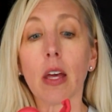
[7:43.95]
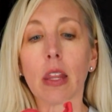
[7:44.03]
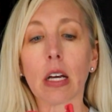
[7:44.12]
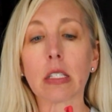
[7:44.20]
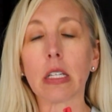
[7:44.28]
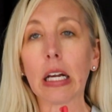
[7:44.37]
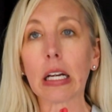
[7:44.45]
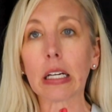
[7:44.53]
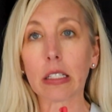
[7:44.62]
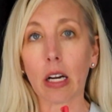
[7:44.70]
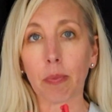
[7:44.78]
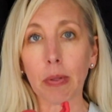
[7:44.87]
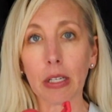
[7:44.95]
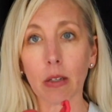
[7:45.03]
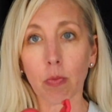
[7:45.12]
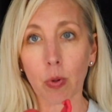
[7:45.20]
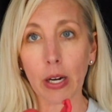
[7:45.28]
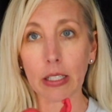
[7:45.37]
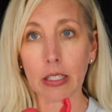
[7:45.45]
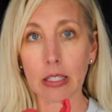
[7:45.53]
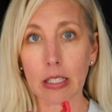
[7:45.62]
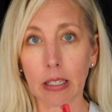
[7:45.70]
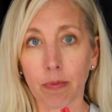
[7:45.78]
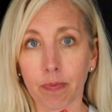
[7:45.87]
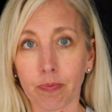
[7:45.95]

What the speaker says: that's an ectopic pregnancy.